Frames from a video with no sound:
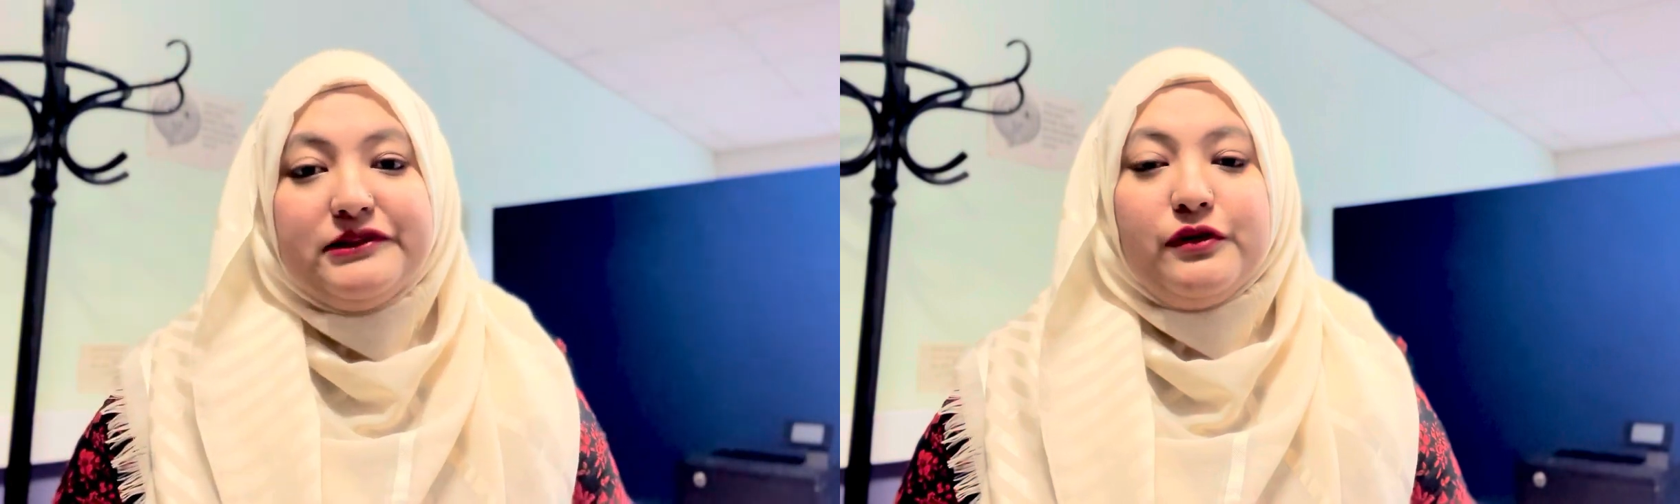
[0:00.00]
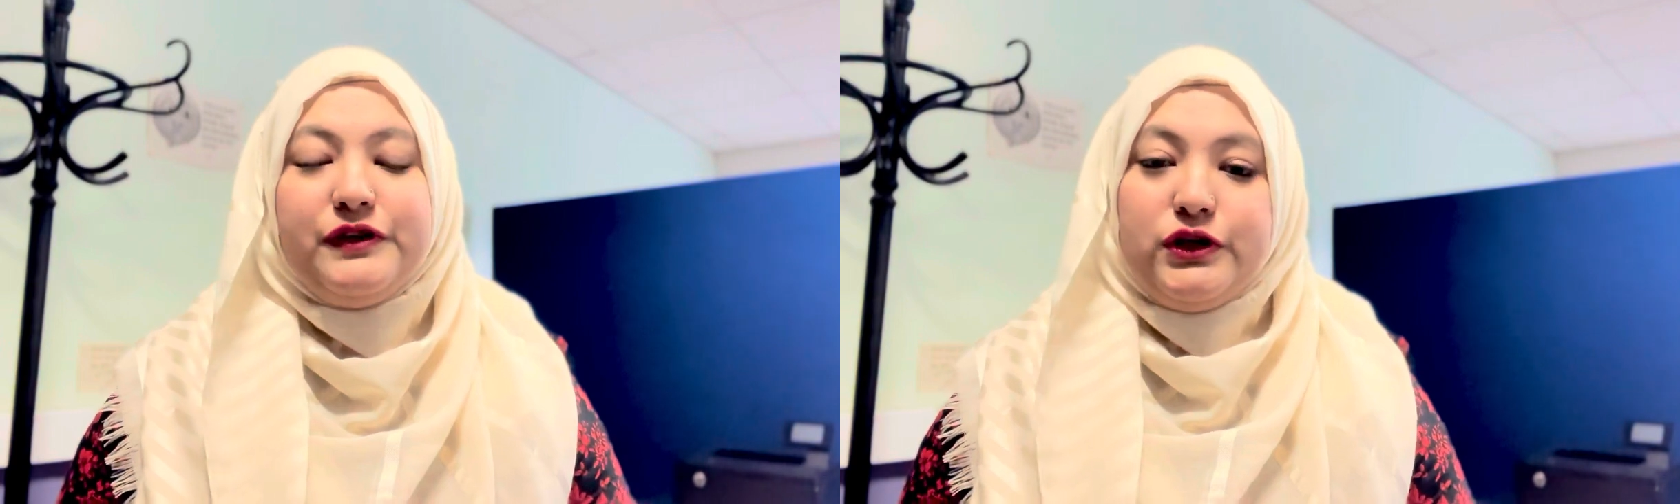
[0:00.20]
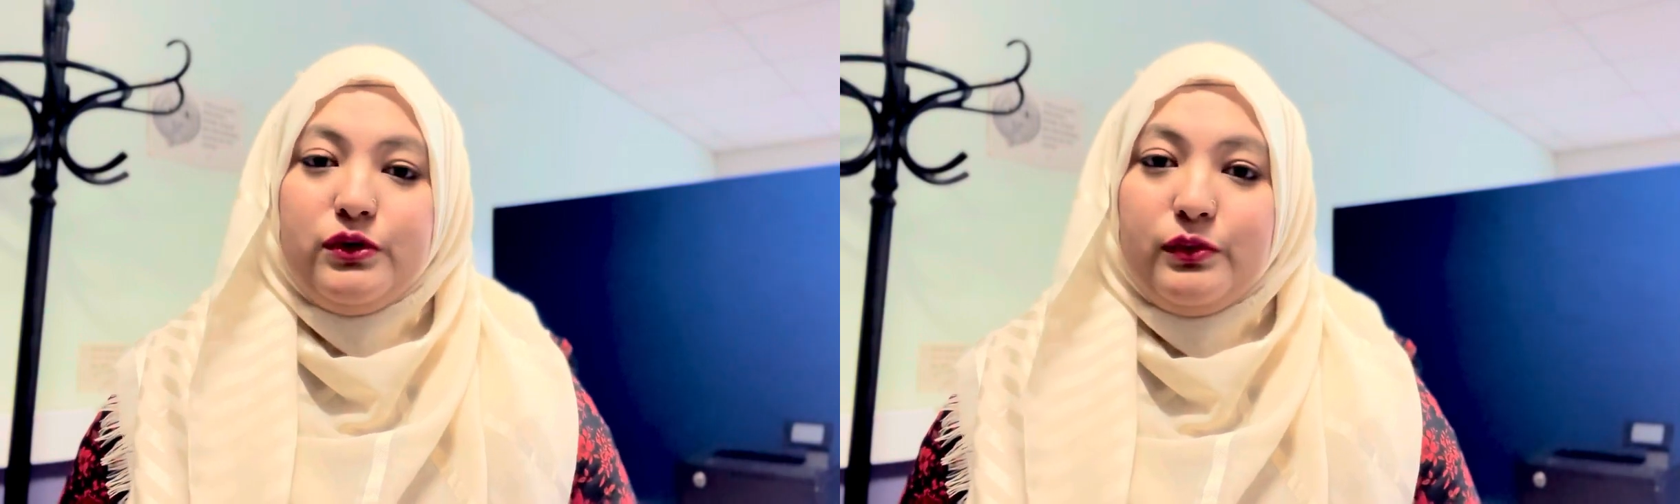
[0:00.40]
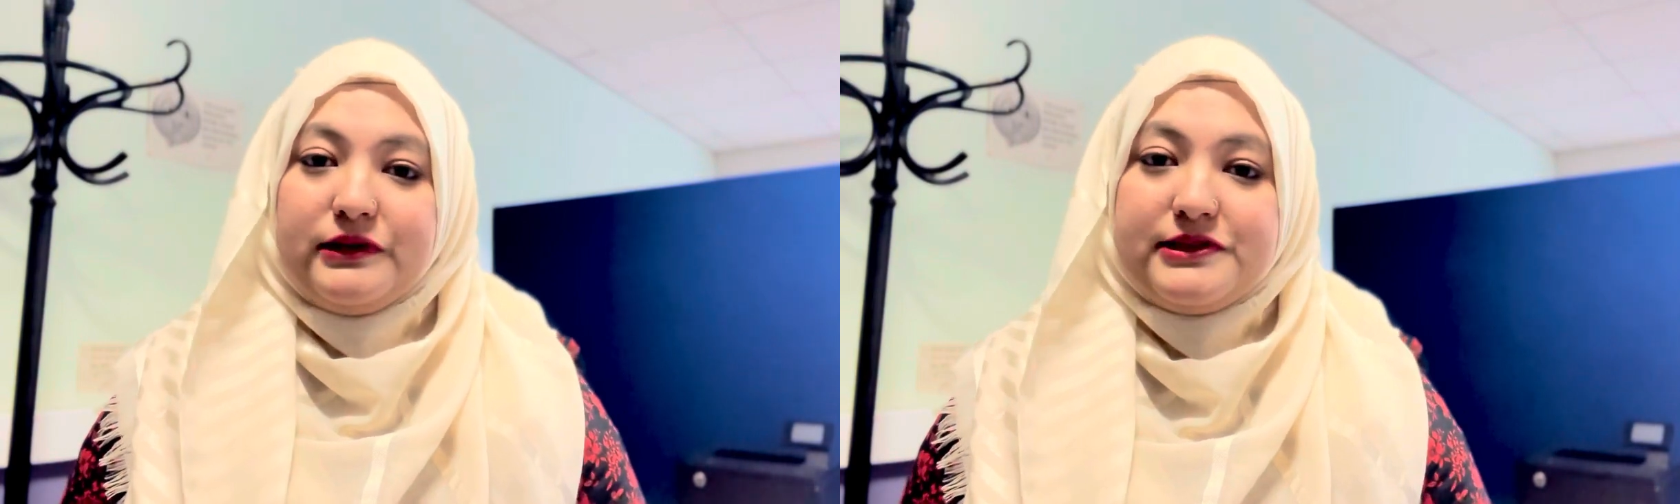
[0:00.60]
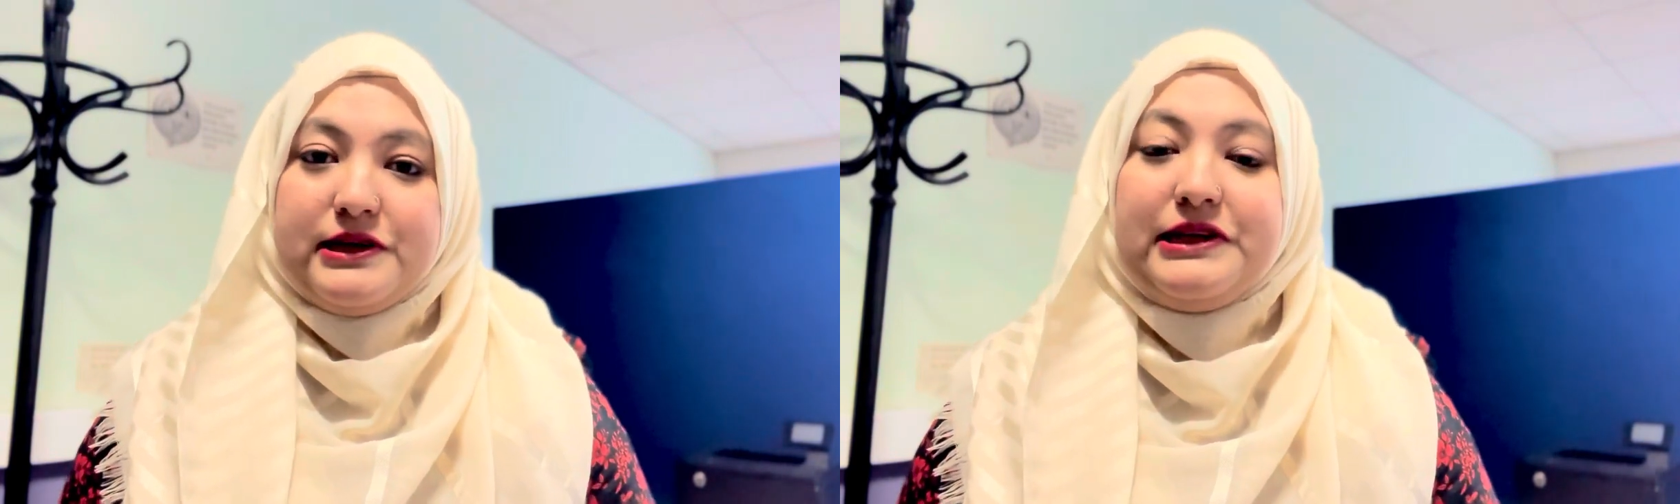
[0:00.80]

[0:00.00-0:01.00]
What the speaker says: of the university.